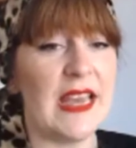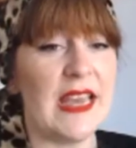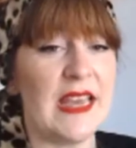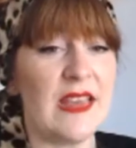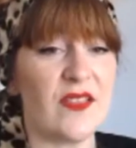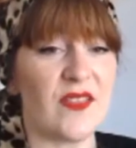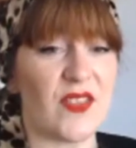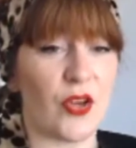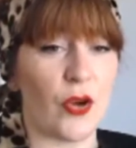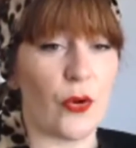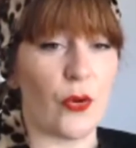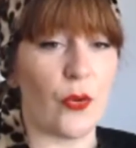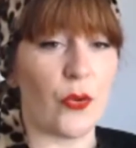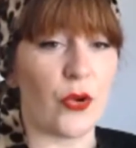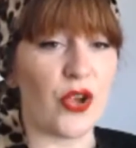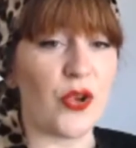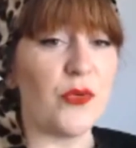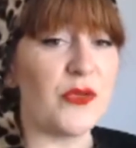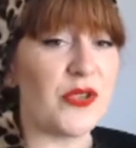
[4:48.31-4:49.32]
So
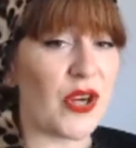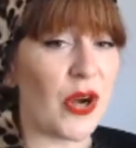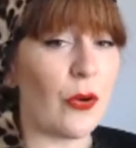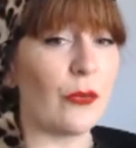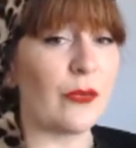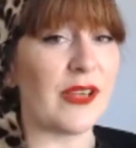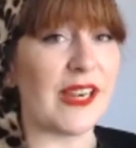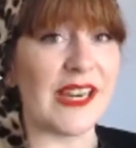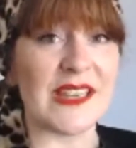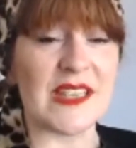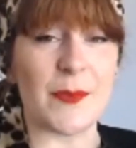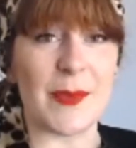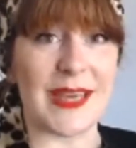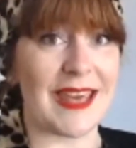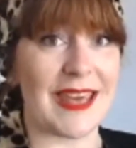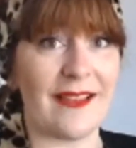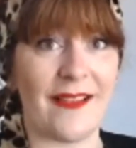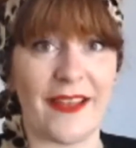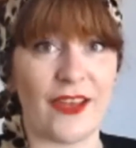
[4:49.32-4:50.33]
you don't need to be
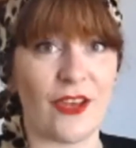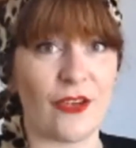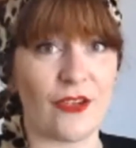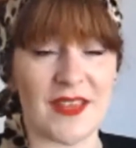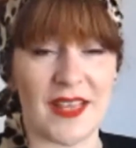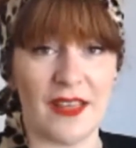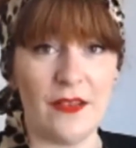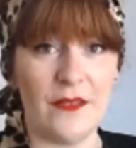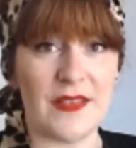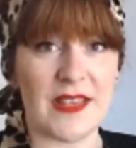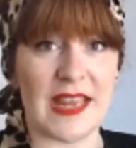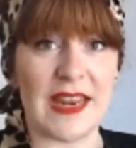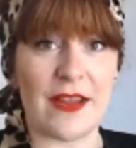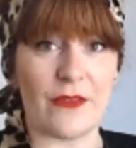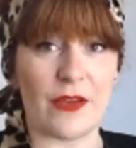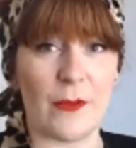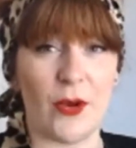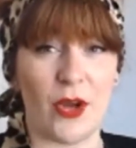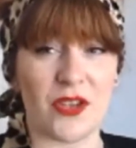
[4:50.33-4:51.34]
killing yourselves in every
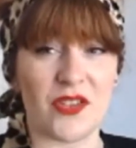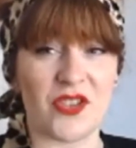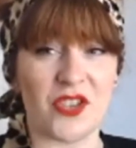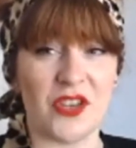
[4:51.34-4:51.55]
posture.